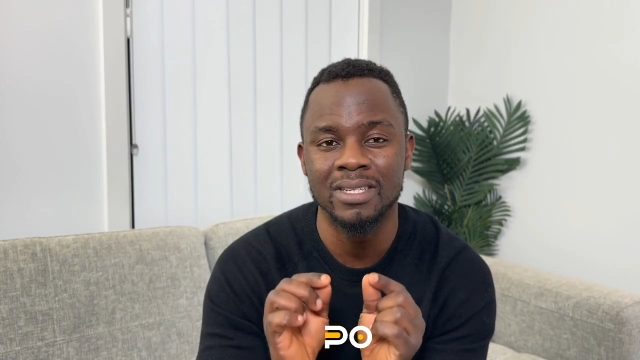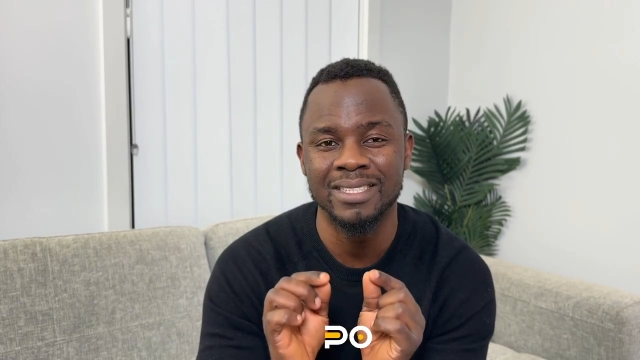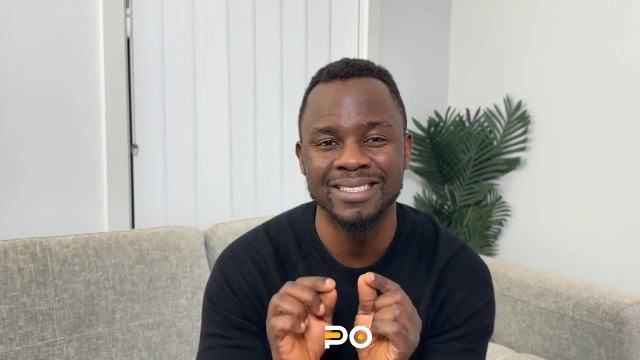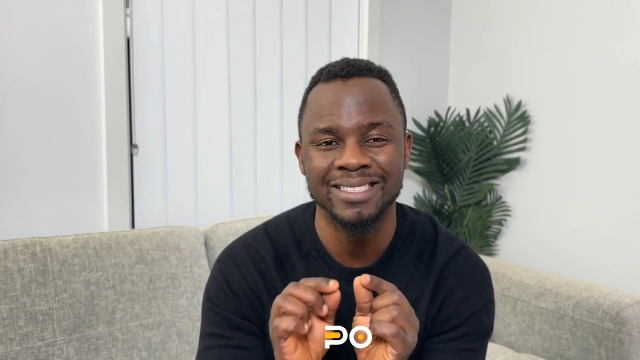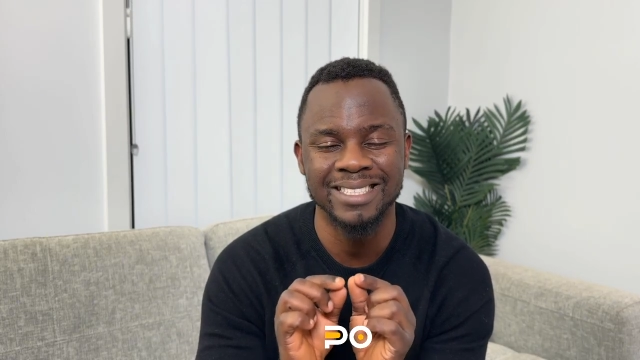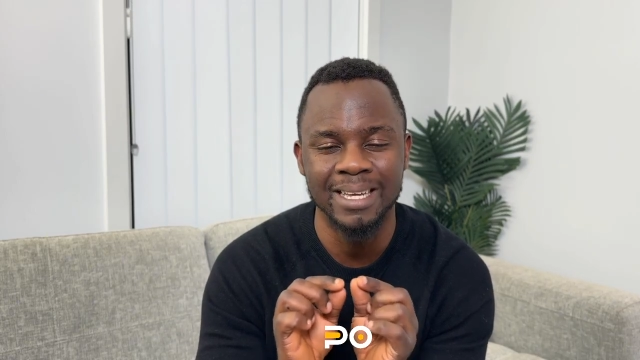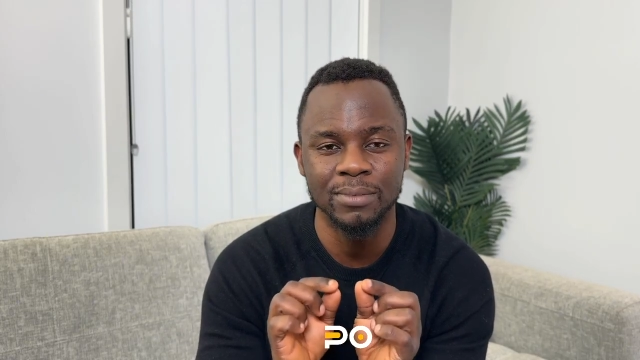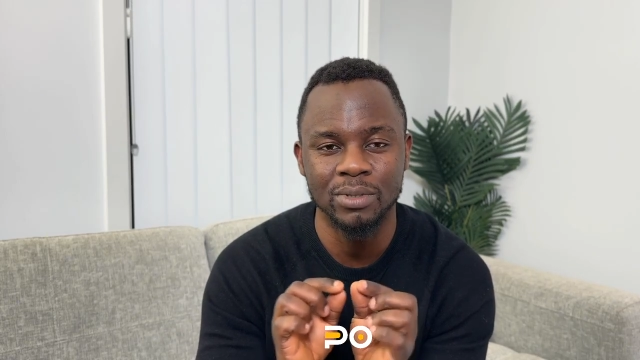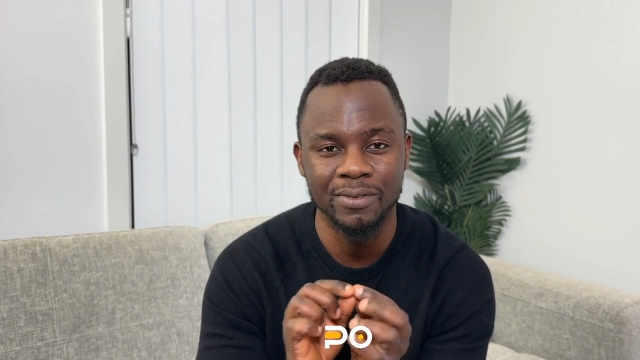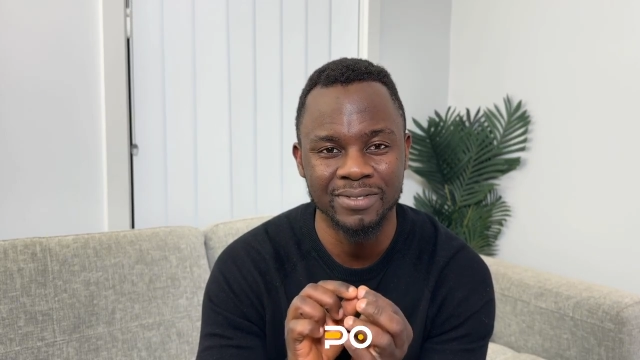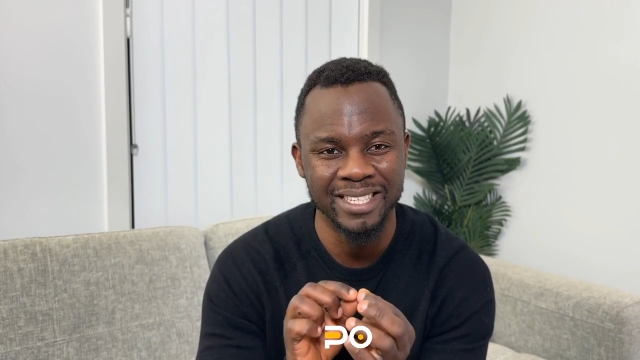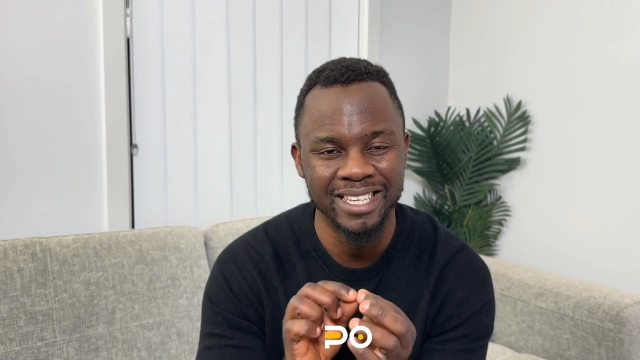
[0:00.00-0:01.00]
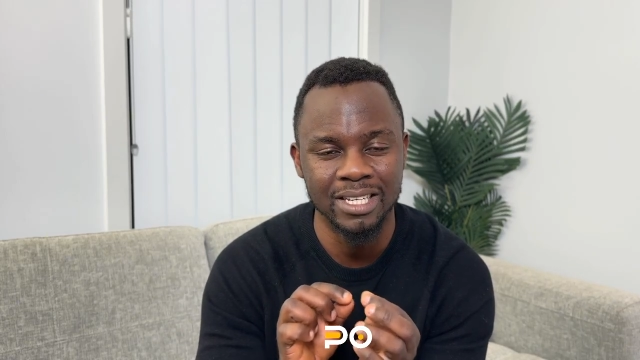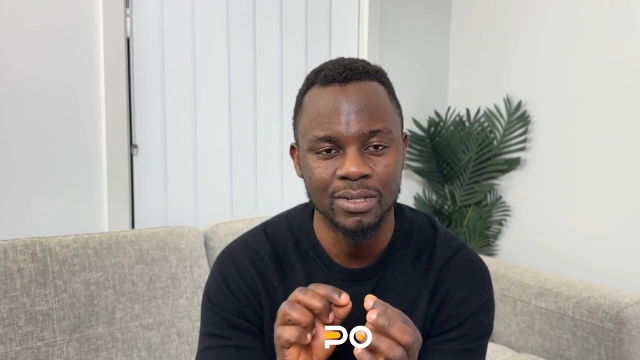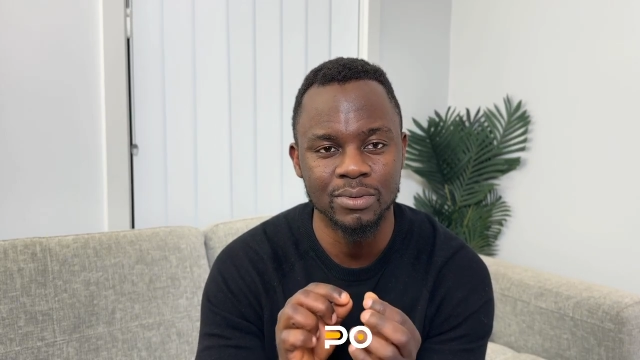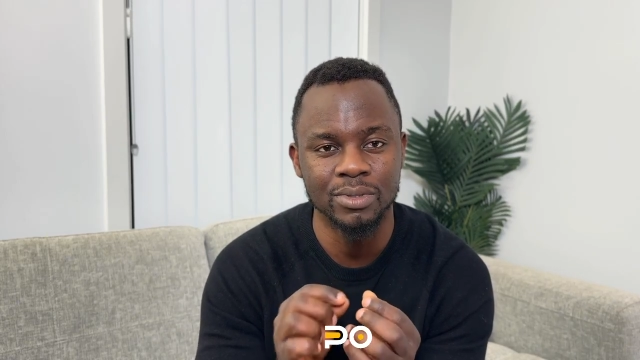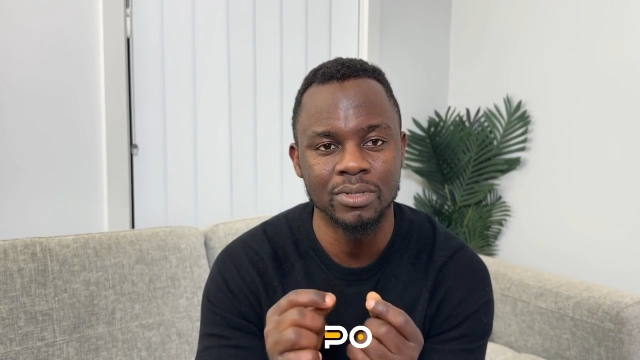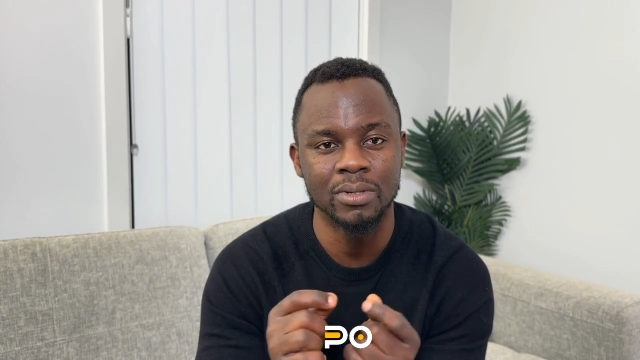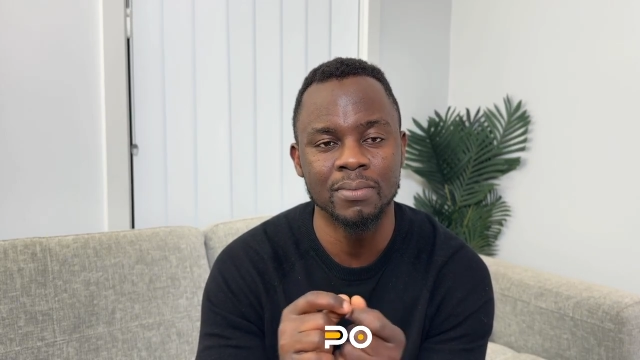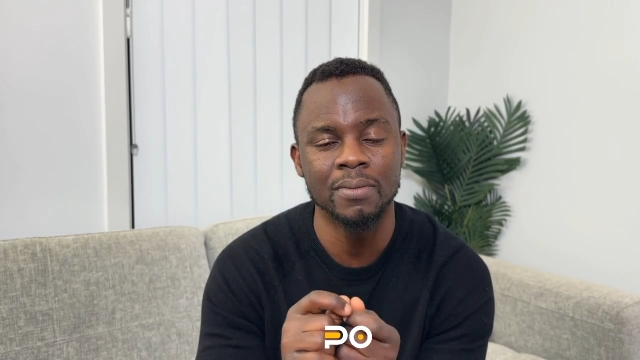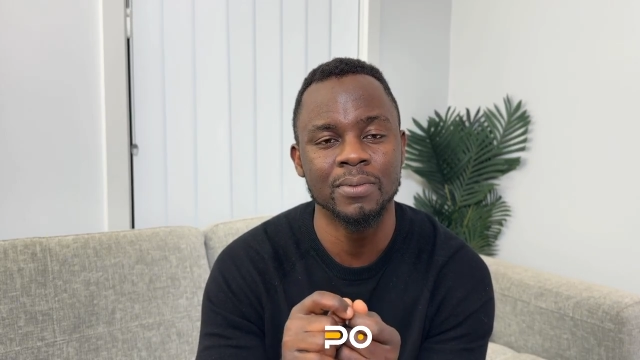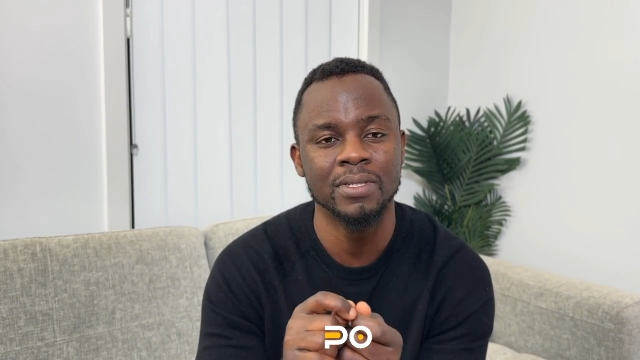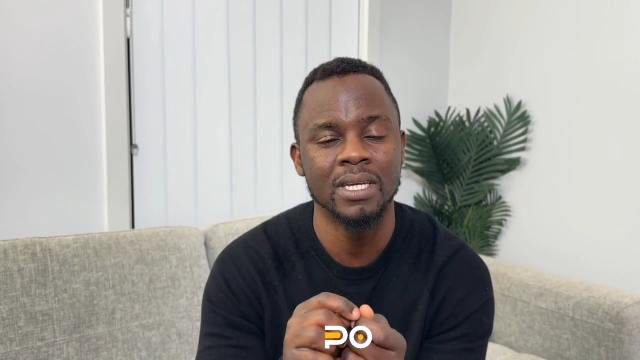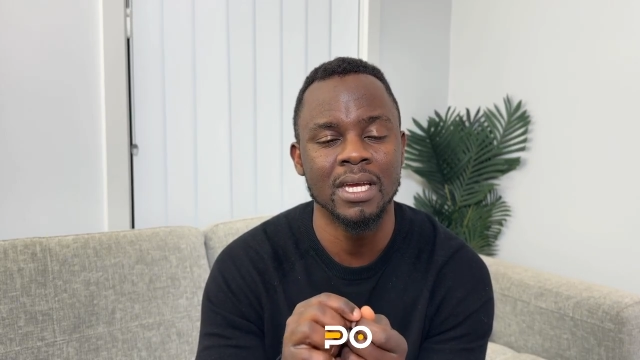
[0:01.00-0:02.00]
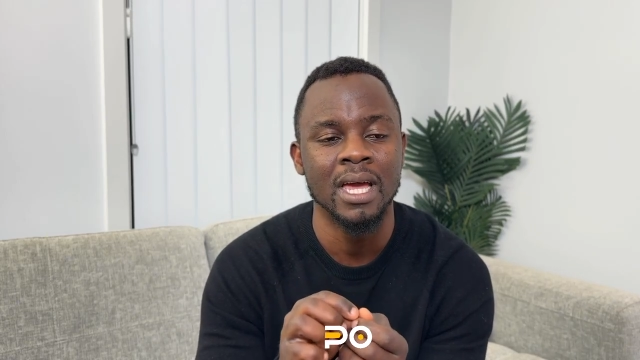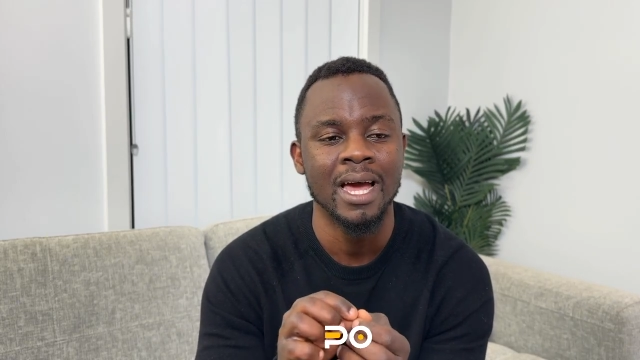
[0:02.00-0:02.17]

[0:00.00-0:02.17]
in terms of skilled. Some people say,